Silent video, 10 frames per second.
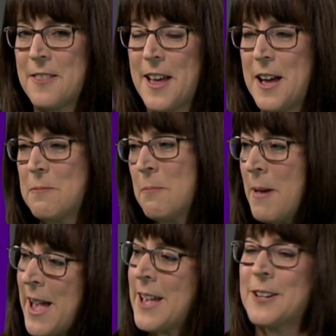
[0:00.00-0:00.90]
that
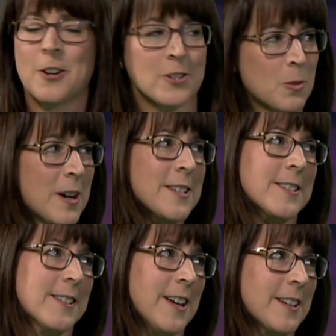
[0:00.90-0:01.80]
men are twice
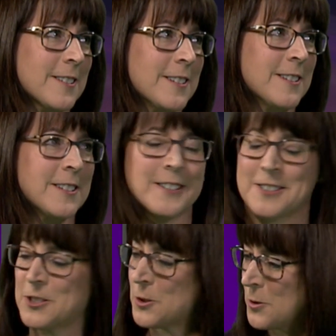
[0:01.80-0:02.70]
as likely
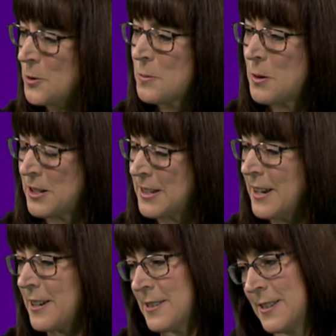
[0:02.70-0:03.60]
to
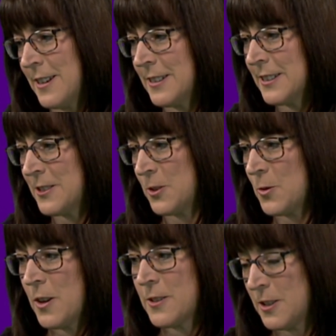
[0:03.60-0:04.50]
partake in illicit
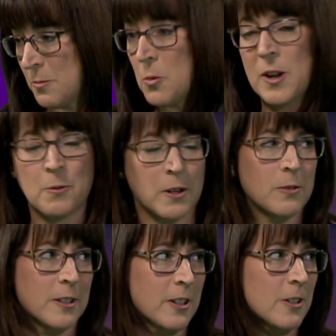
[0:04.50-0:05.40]
drugs to the point where it
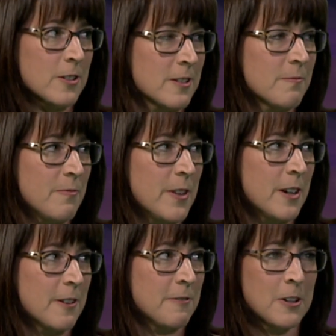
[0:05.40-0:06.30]
really hurts
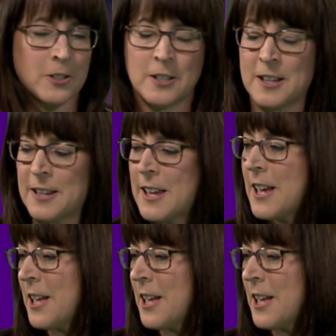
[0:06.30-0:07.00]
their functioning